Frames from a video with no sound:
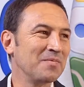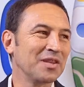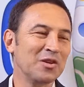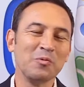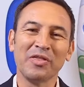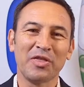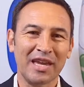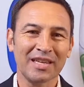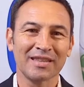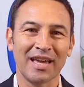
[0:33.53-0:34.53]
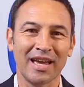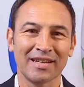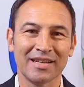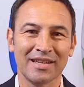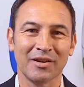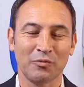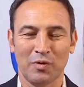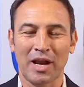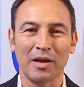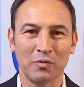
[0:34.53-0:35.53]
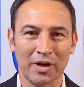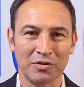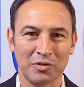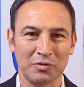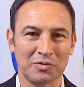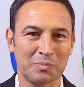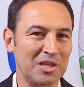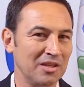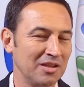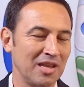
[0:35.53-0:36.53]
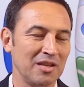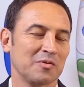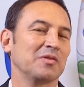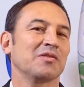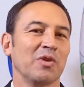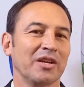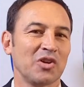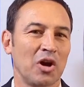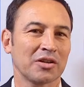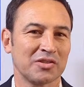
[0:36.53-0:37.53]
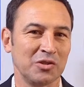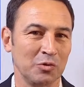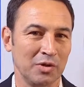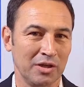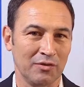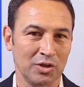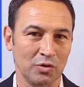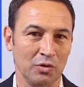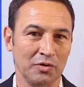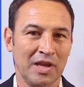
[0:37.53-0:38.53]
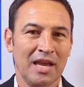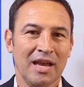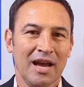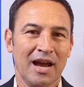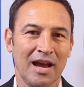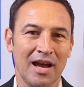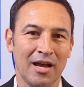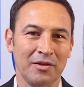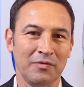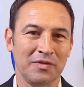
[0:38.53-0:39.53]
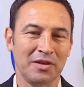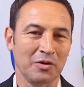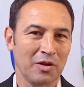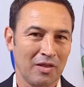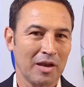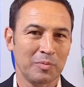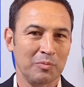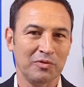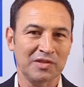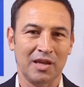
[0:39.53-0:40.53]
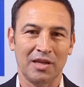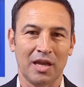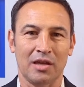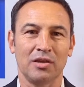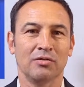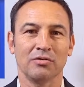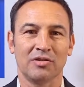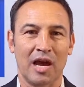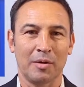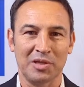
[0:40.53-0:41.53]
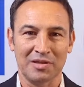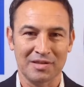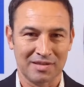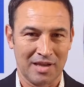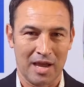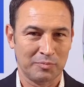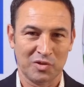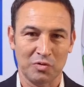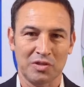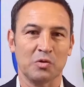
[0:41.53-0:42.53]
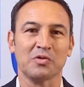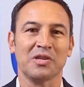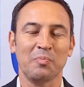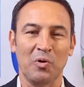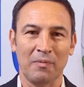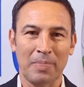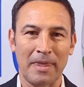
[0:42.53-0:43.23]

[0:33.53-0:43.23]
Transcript: You would think that, when I do speaking engagements and when I talk to individuals, a lot of people say, hey, your job is absolutely so simple.